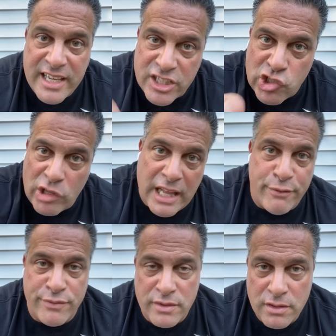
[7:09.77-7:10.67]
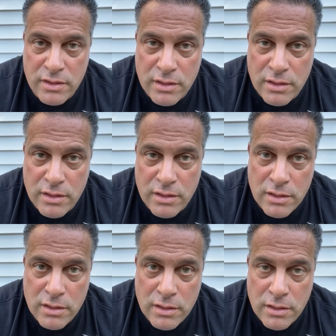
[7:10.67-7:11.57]
it's your life.
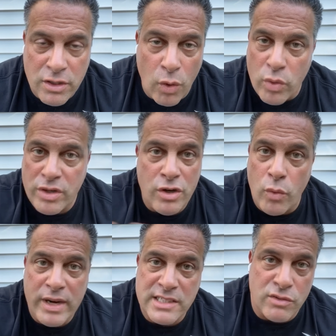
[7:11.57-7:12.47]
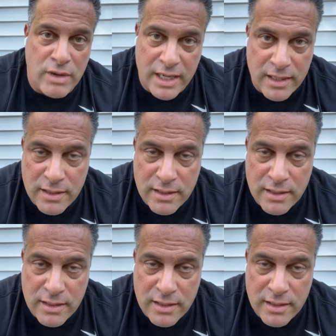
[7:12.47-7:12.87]
No one, no one has the right